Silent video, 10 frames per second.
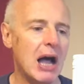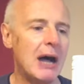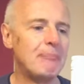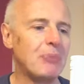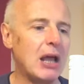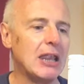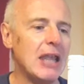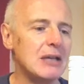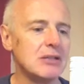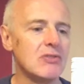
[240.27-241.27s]
Um,
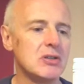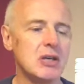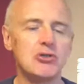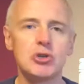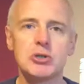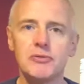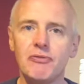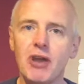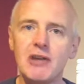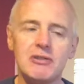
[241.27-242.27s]
less of the citrus
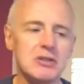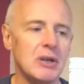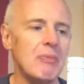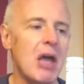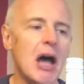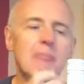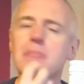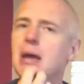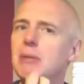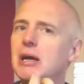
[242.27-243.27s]
flavours.
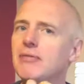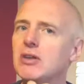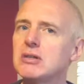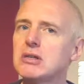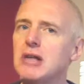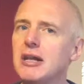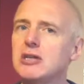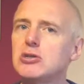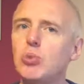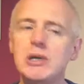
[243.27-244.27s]
Maybe there's a
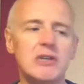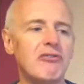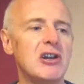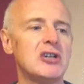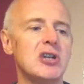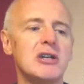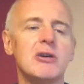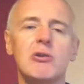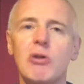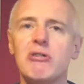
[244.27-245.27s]
slightly sweeter finish, and I
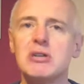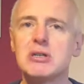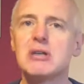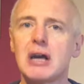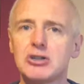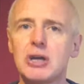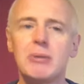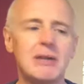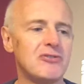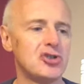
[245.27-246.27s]
don't know whether it's, there's actually a
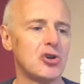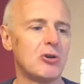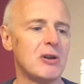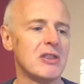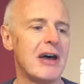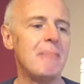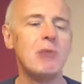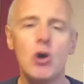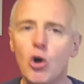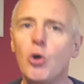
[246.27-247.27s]
bit of sugar in there
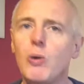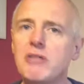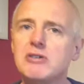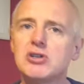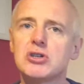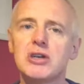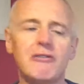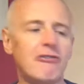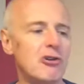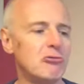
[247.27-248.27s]
or whether it's just
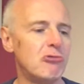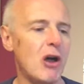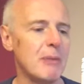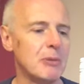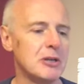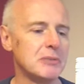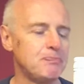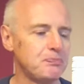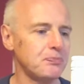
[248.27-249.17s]
his fruit ripeness.